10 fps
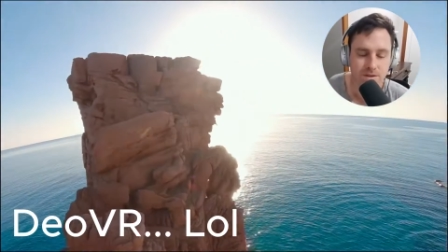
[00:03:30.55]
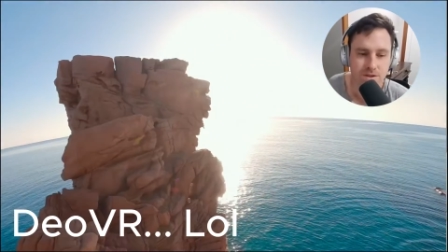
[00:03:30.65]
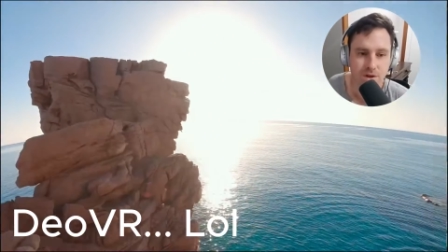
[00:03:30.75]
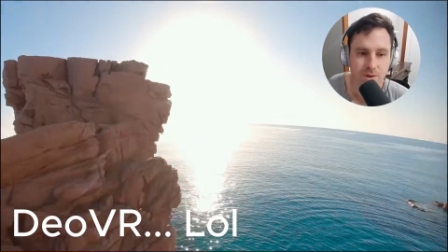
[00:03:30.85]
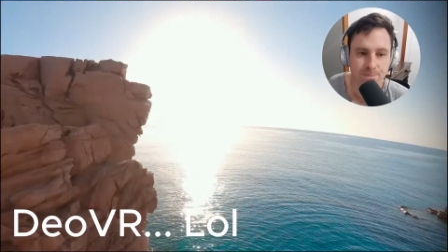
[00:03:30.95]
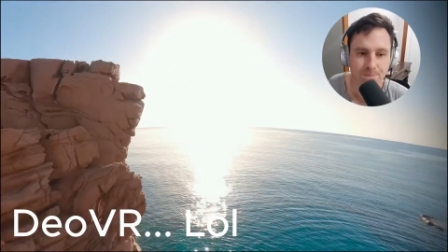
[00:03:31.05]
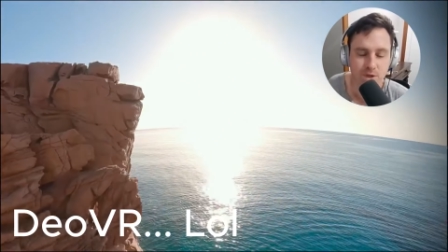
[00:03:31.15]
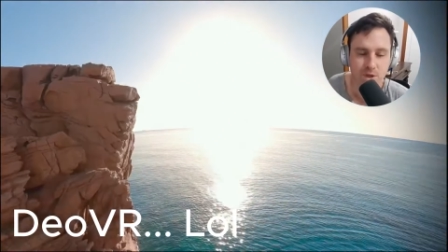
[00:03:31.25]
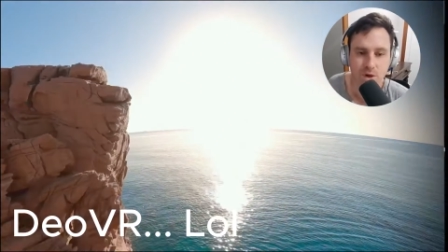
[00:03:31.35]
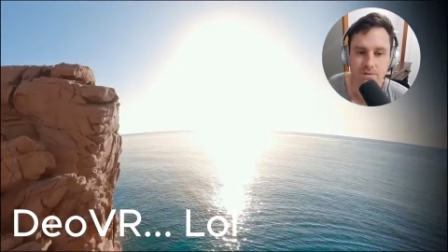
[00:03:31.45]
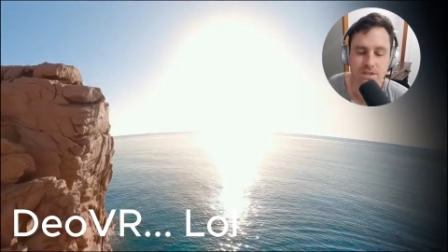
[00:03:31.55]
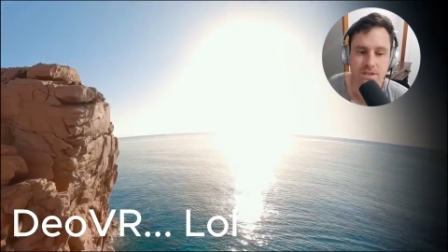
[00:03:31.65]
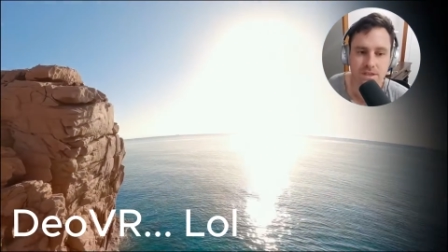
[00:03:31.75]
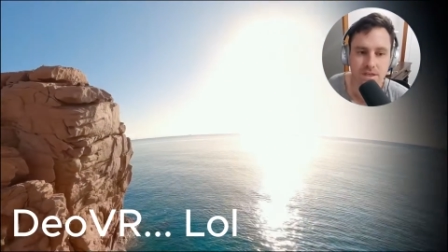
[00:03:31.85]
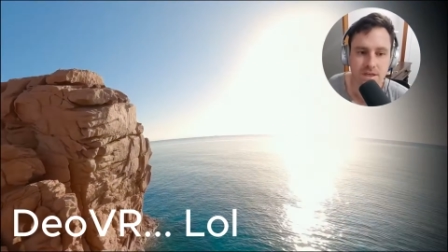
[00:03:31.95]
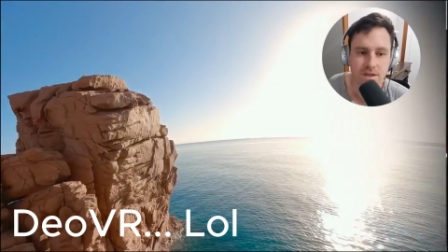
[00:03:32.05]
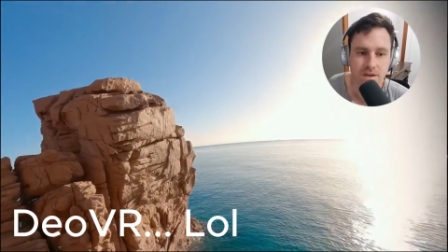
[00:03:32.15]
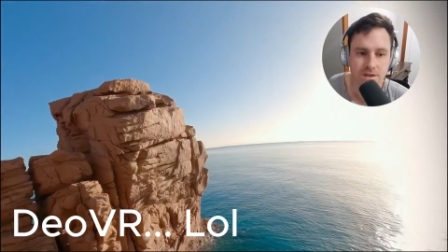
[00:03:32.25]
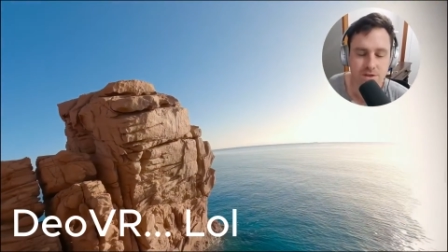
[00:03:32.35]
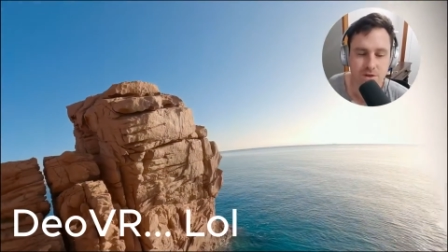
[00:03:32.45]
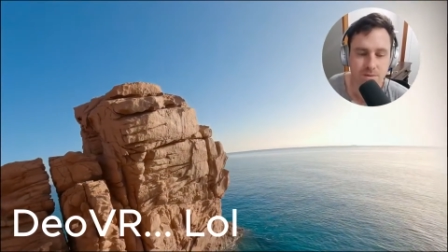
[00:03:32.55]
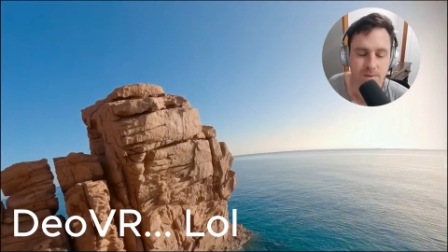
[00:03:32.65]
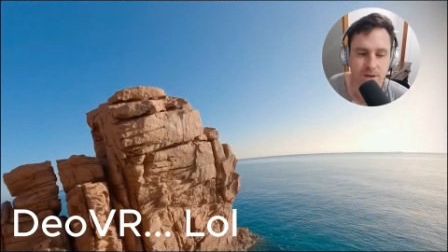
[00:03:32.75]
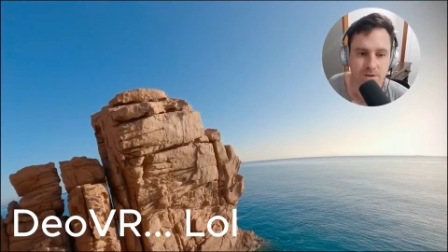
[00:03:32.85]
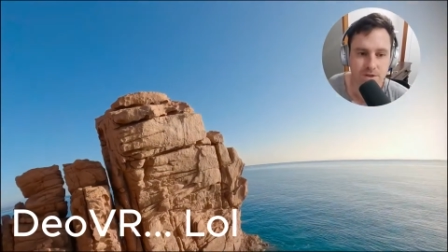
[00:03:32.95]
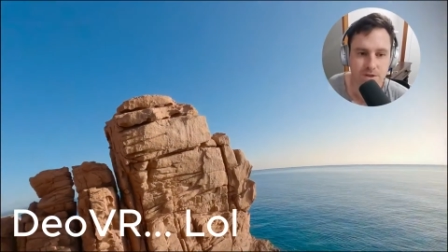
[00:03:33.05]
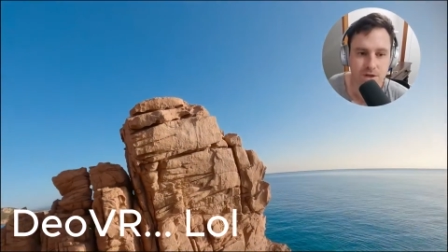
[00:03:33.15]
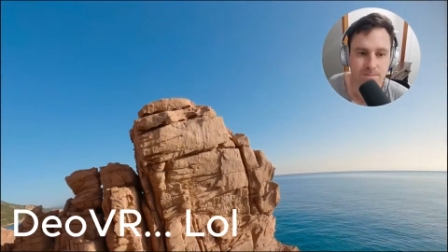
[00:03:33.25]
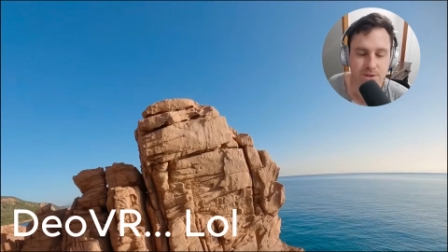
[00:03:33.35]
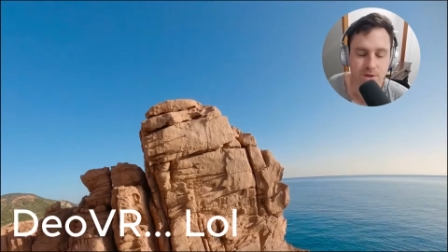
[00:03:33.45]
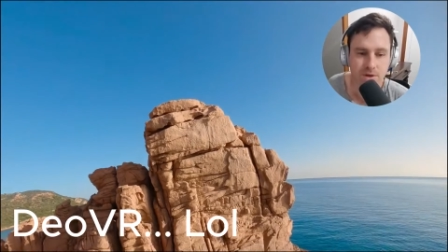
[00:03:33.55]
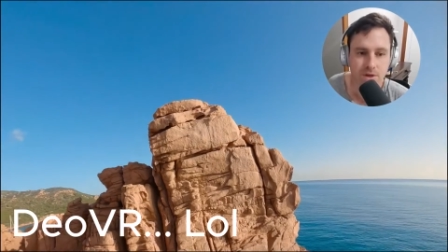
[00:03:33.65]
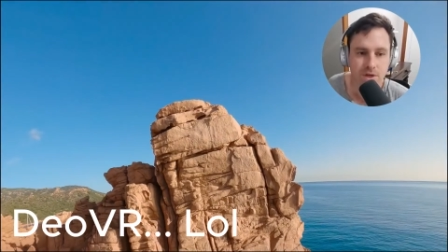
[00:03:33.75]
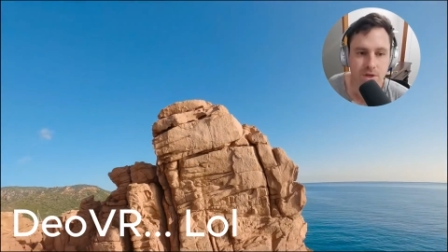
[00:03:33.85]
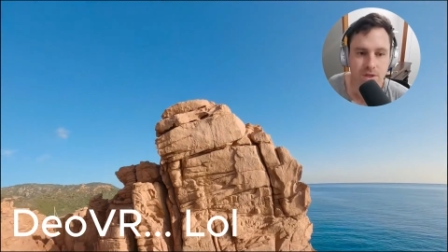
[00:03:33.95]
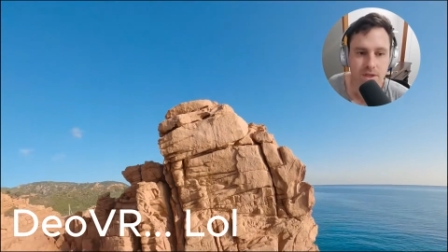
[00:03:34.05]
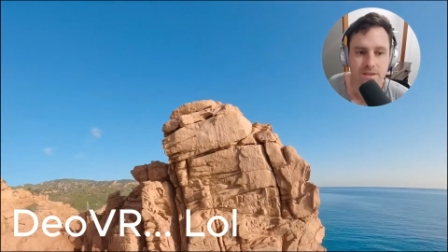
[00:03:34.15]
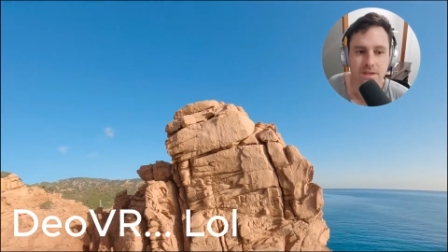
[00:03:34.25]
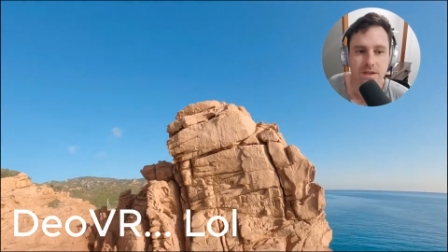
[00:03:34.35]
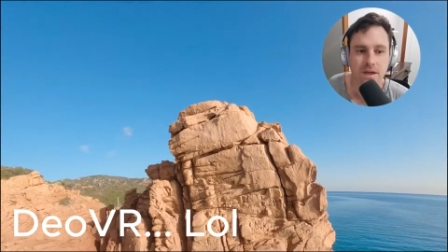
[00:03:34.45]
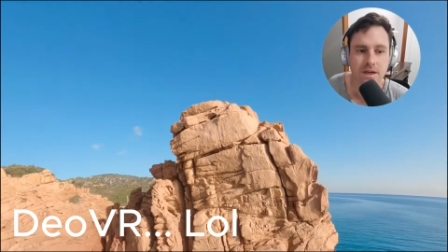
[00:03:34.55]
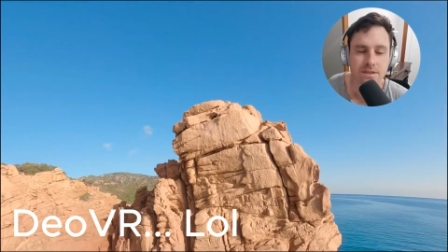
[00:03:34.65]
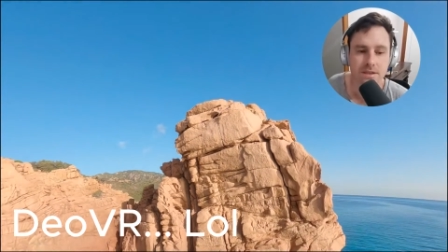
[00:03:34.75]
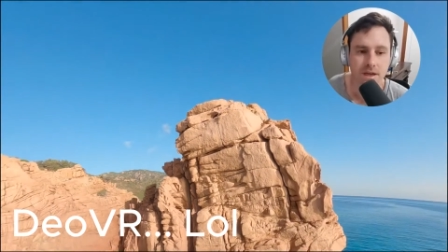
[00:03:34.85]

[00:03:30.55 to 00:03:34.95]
So you obviously need an external battery strap. So that's it guys.